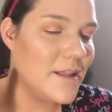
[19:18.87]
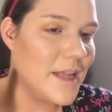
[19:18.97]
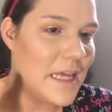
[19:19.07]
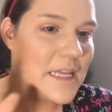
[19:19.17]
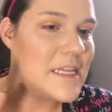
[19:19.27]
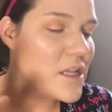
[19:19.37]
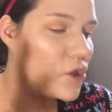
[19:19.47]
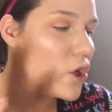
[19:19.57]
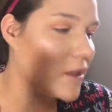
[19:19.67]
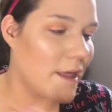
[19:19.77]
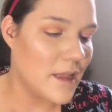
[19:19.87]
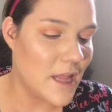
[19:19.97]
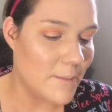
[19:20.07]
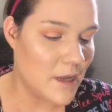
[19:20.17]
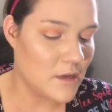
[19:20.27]
like, it didn't look like a
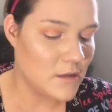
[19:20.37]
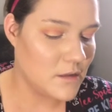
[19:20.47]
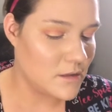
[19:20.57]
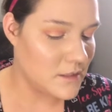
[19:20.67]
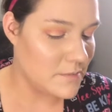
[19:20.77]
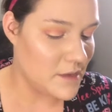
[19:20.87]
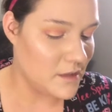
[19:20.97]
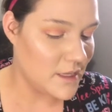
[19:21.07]
lemon to me.